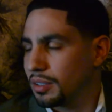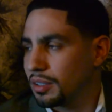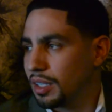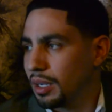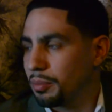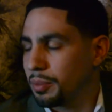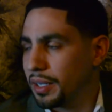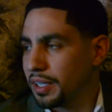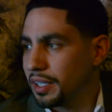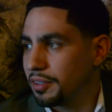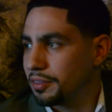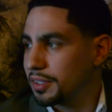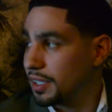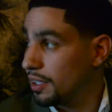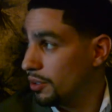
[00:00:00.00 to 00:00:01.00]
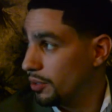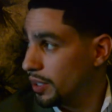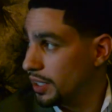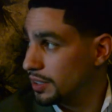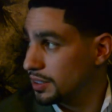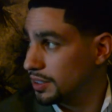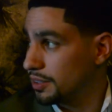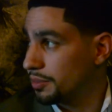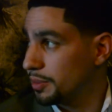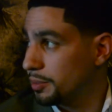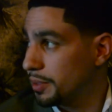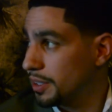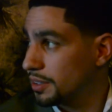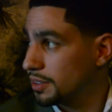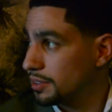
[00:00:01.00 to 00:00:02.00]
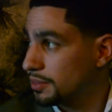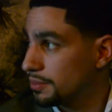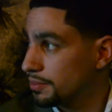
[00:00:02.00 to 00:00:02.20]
probably give Canelo the edge in the rematch.